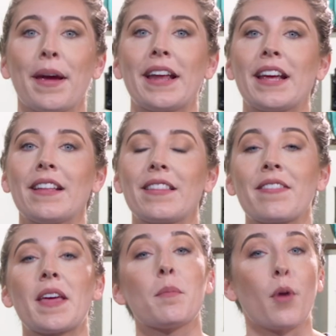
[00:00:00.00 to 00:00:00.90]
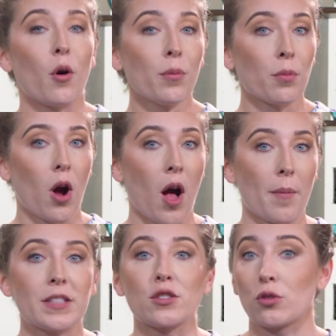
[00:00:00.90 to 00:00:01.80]
meaning that they both
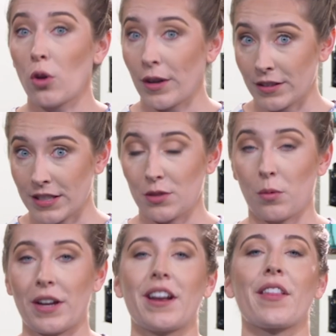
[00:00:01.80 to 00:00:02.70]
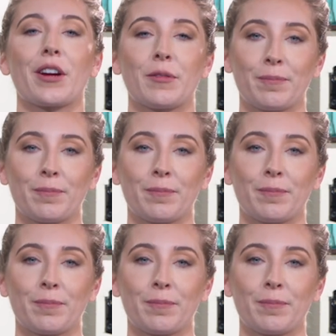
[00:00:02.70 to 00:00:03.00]
promise loyalty to one another.